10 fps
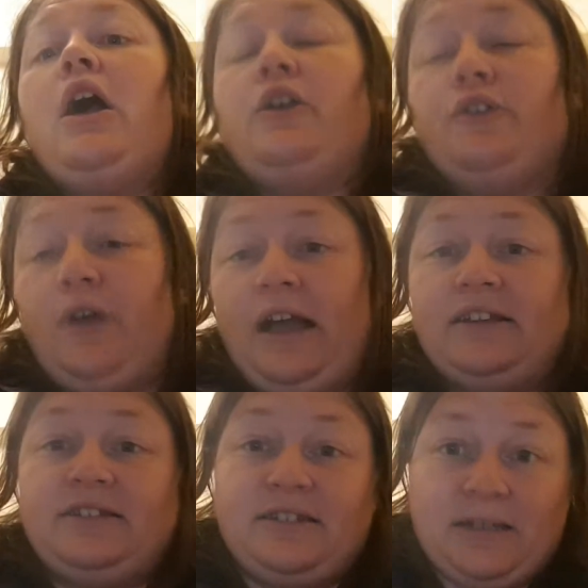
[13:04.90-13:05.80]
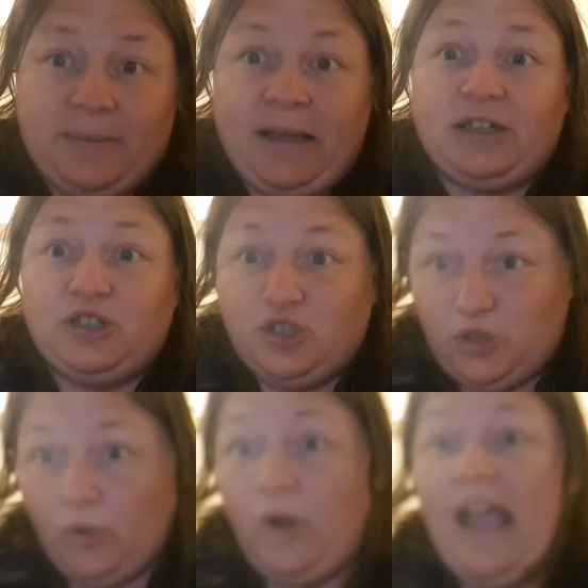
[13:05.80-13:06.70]
You had to make
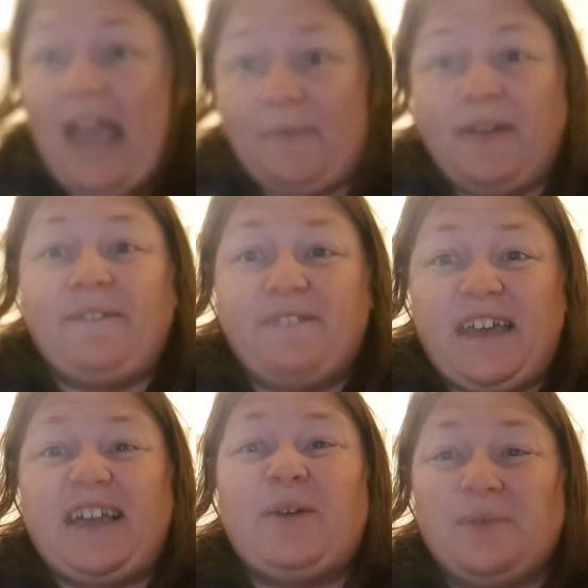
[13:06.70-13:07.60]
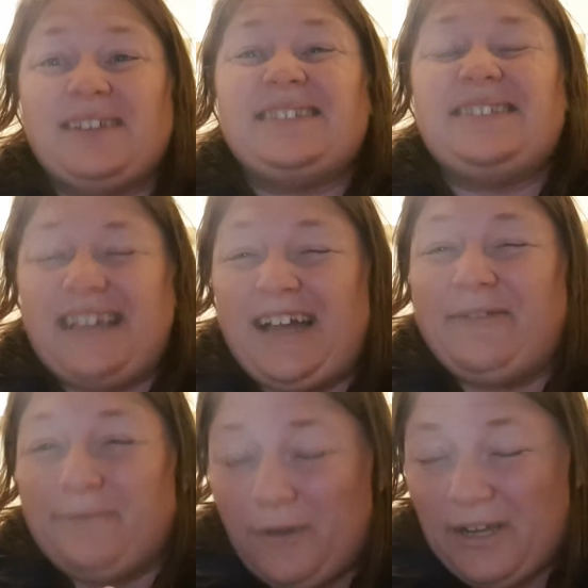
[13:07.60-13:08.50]
sure everything was
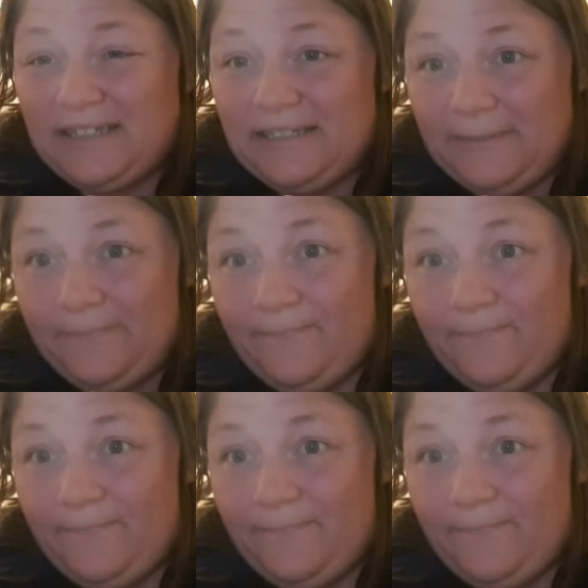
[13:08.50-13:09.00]
done right.